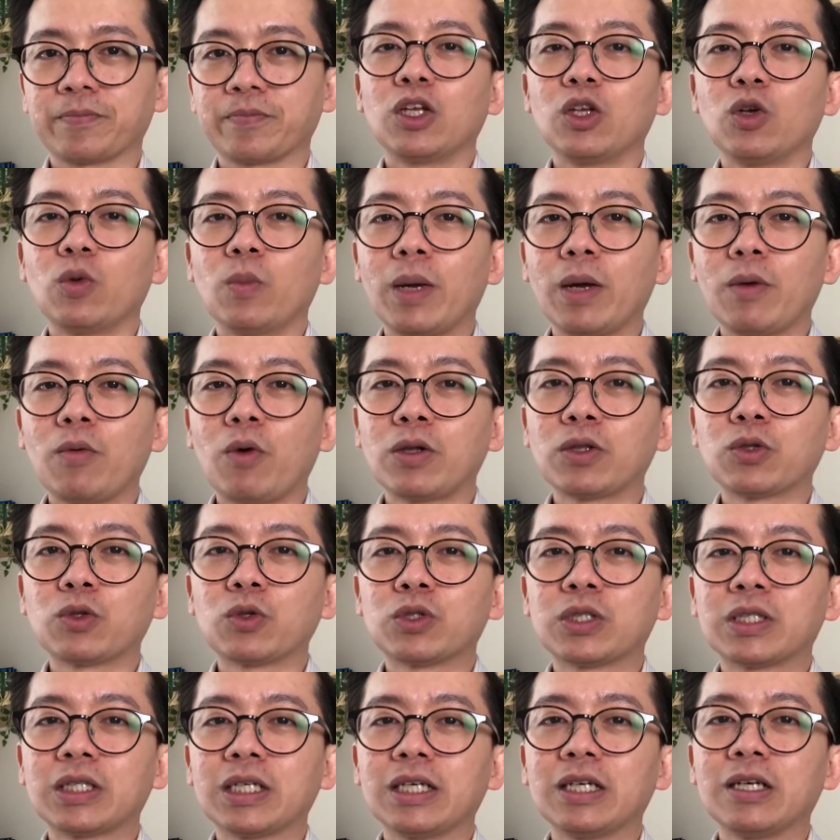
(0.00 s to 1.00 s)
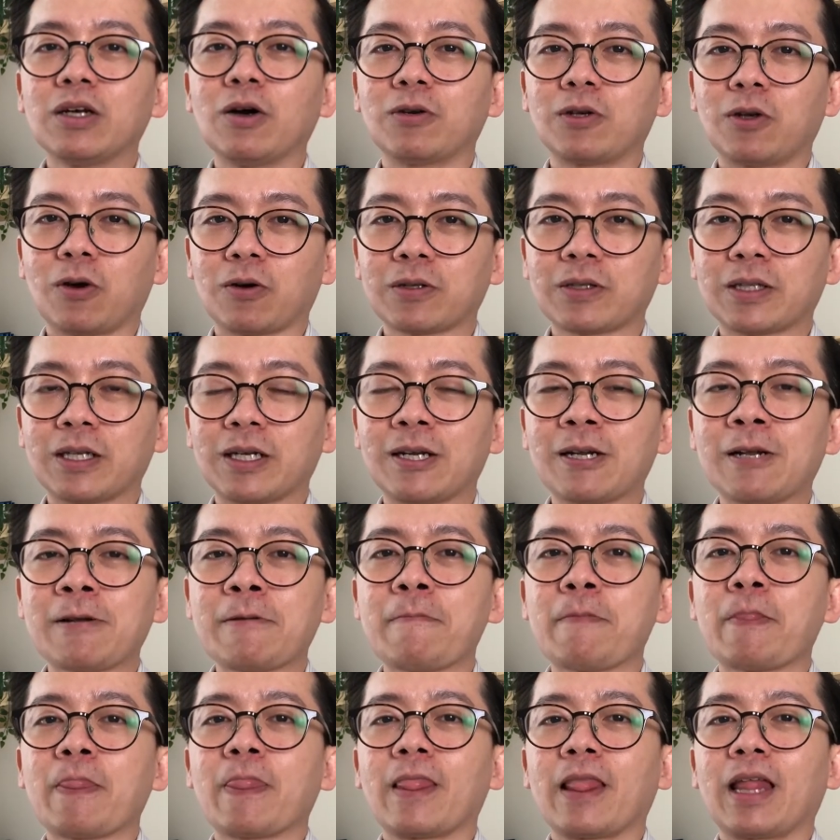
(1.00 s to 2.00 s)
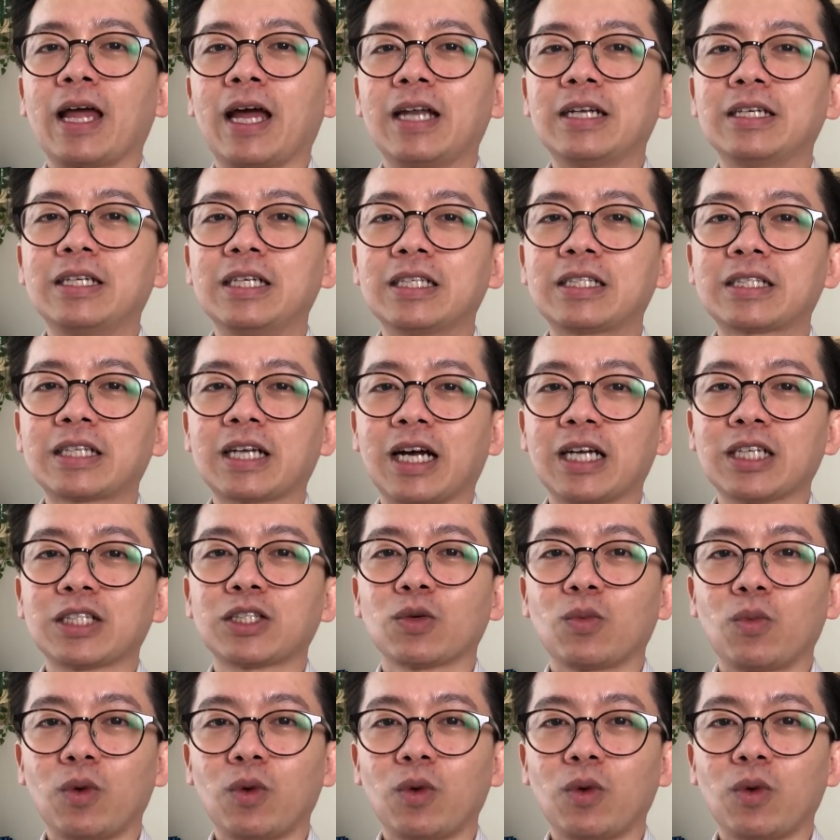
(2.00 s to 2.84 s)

You may want to see your doctor and discuss